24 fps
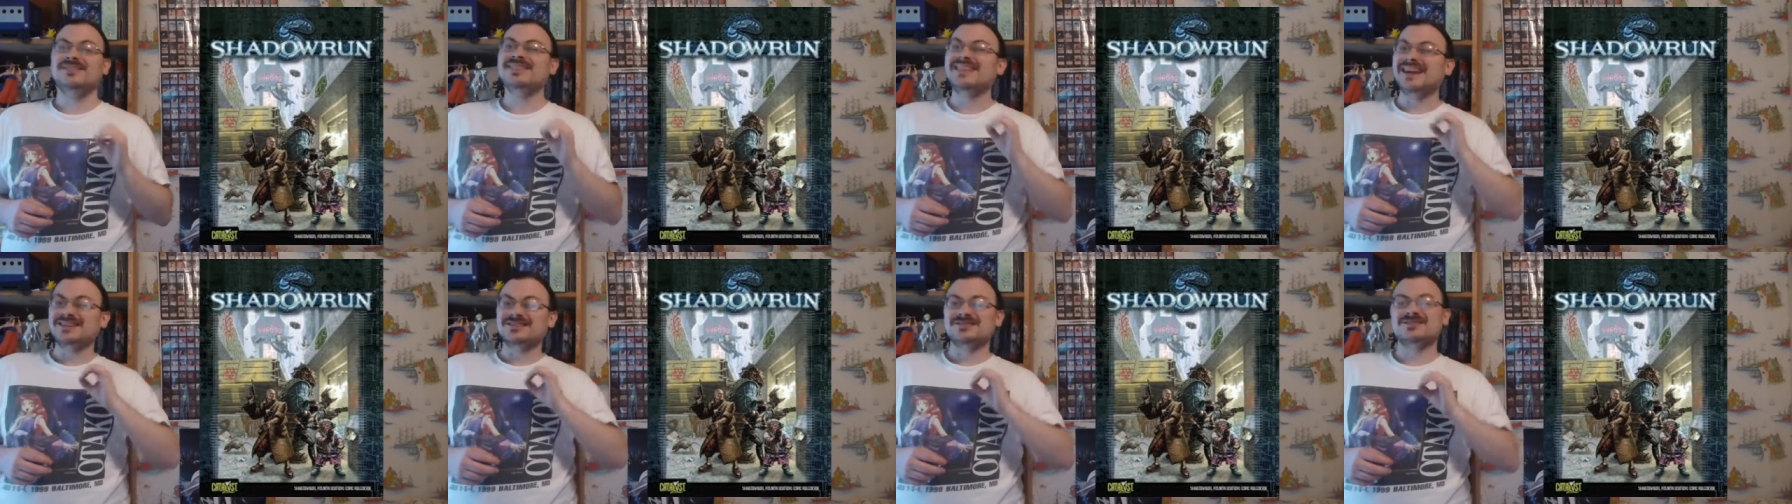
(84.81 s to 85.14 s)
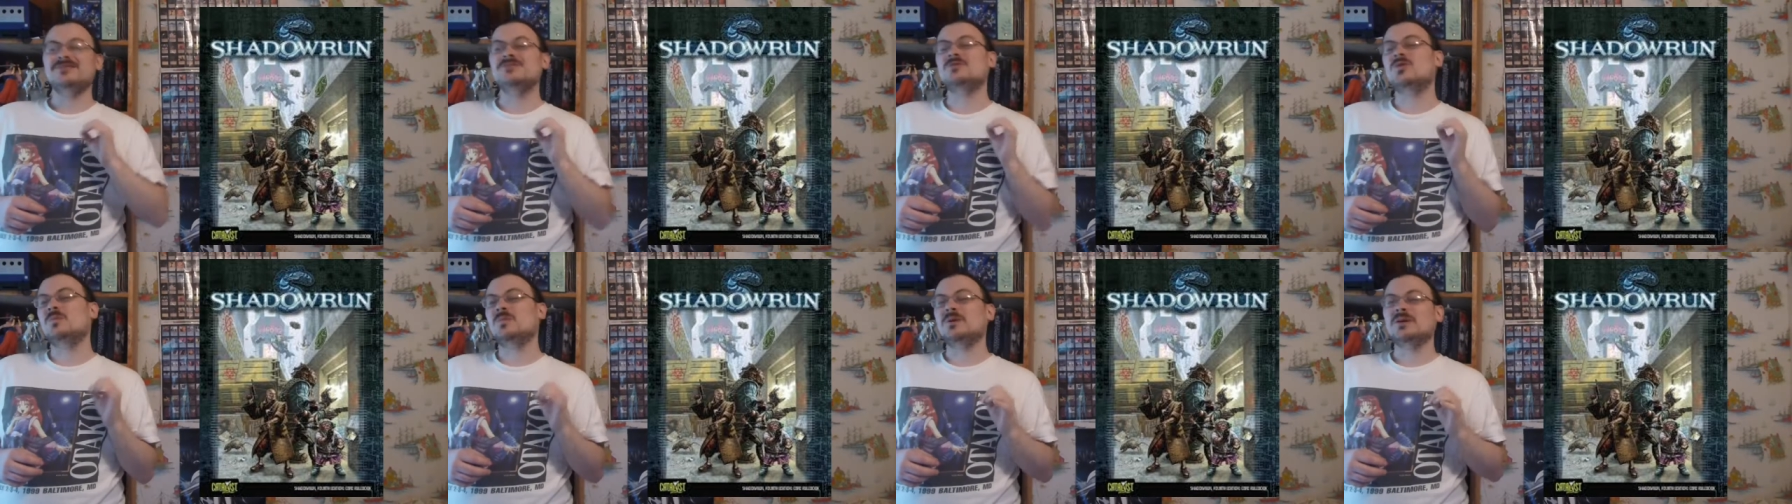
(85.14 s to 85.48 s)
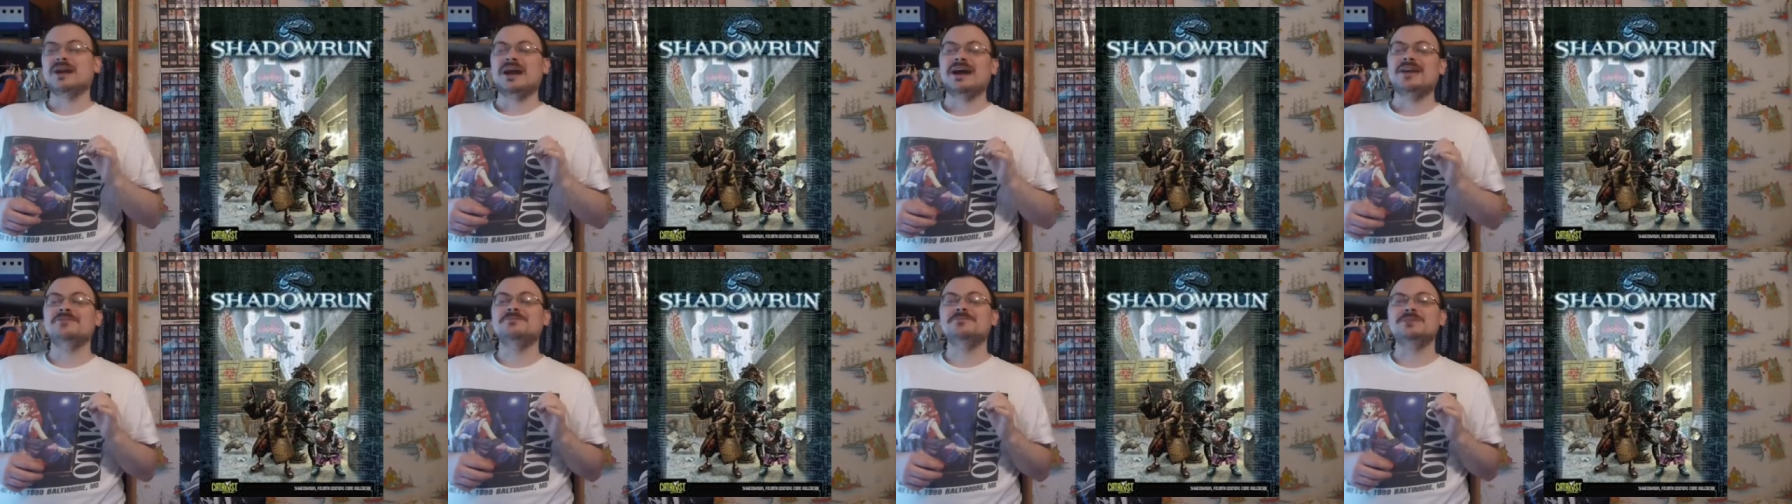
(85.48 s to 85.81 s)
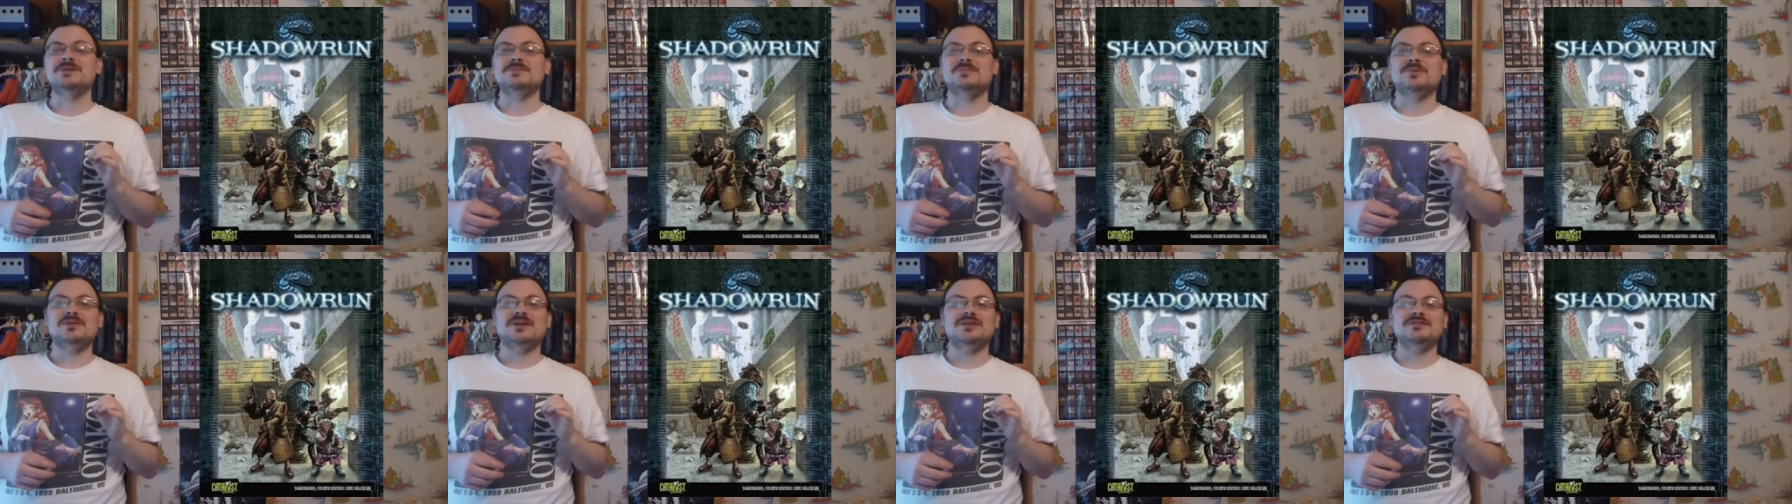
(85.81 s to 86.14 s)
That's the normal kind of
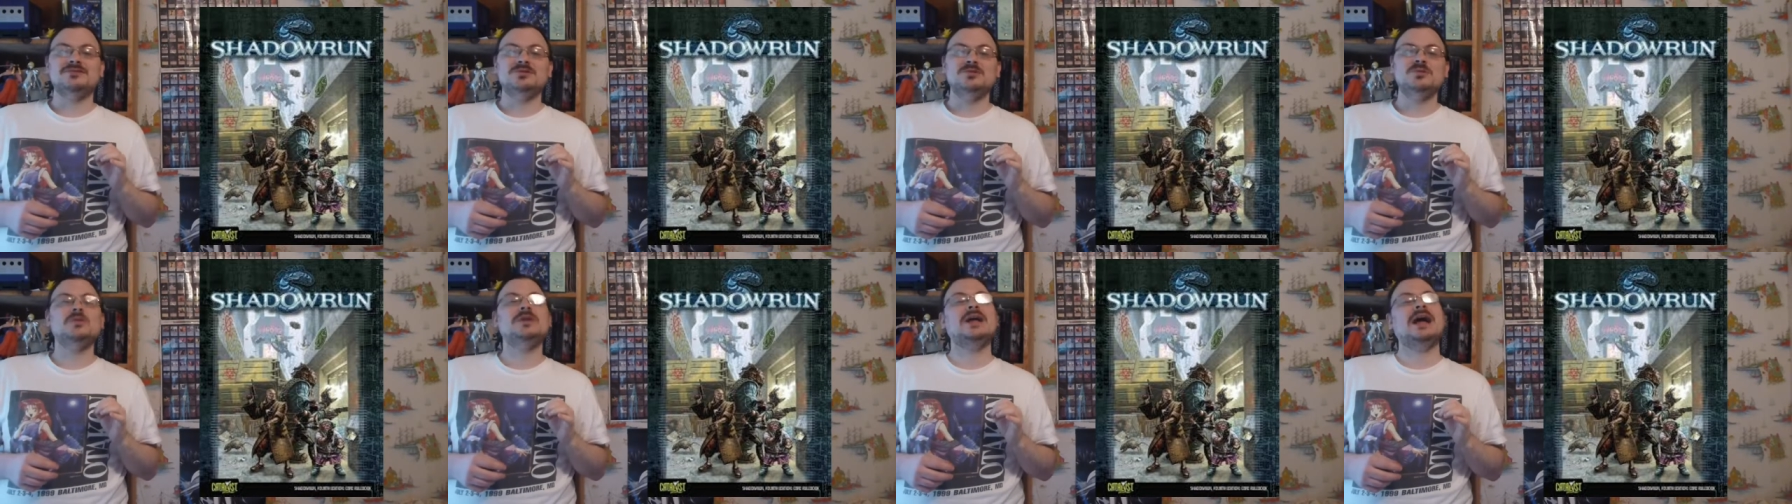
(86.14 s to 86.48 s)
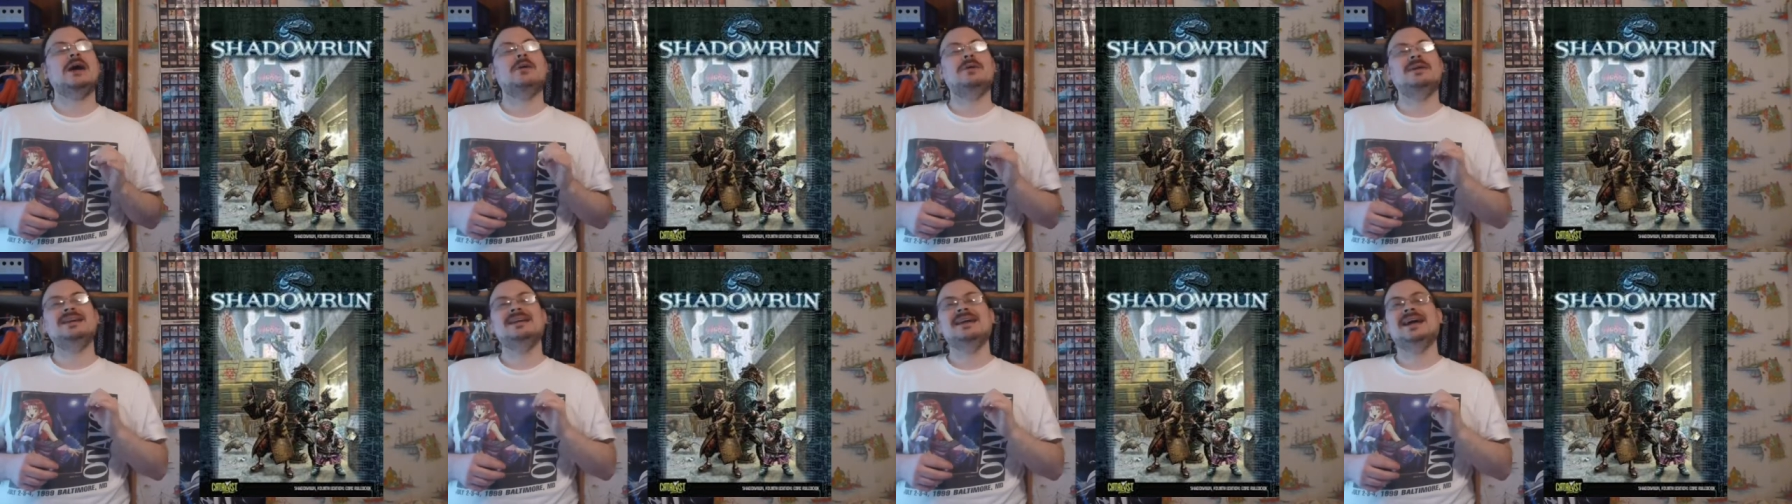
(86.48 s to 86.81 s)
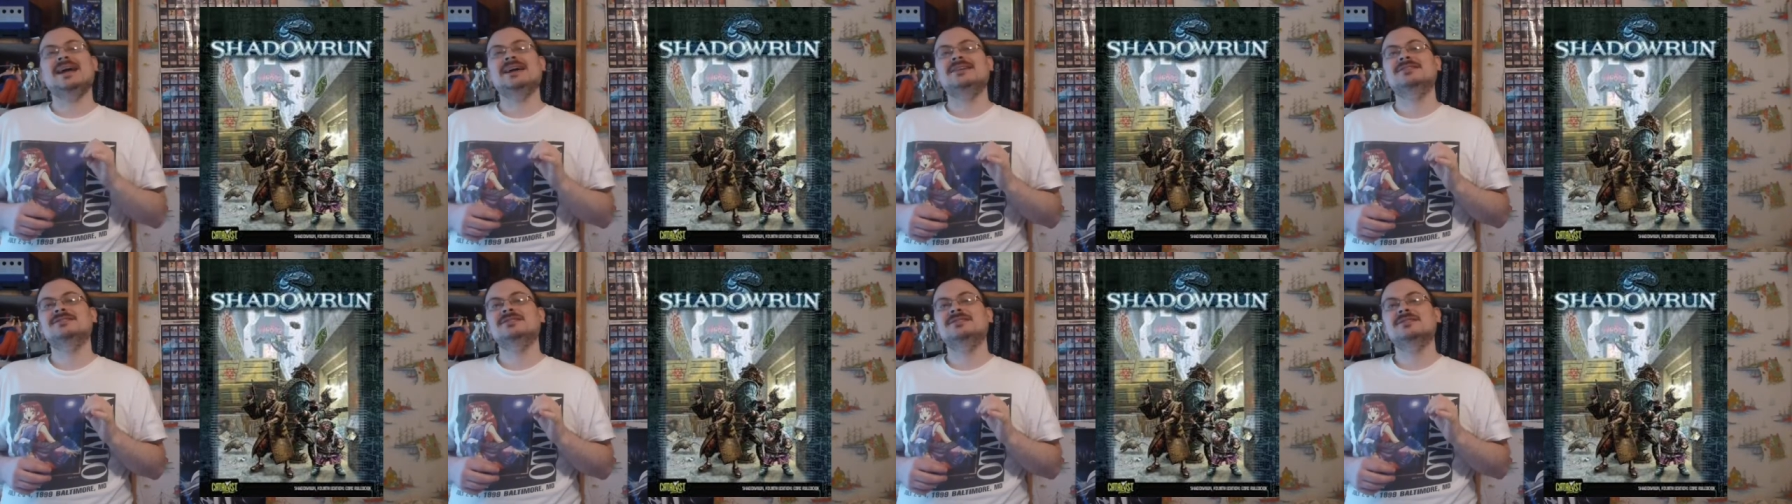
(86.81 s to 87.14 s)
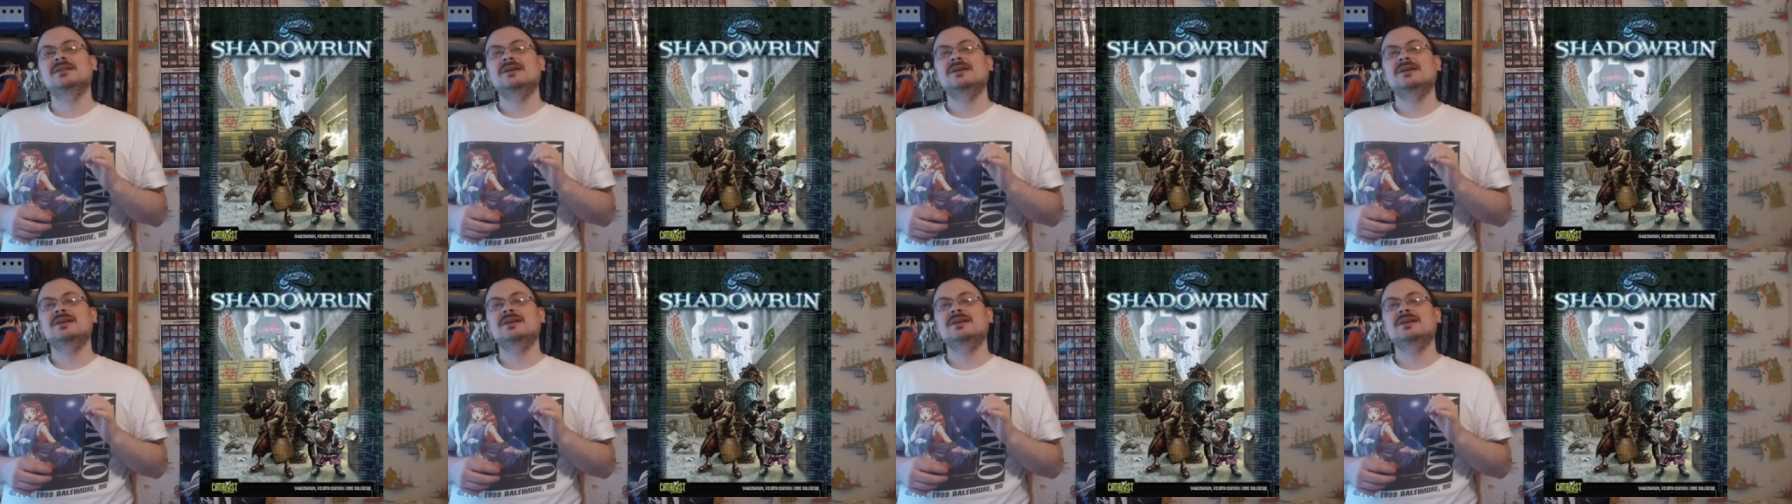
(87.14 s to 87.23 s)
people that do nowadays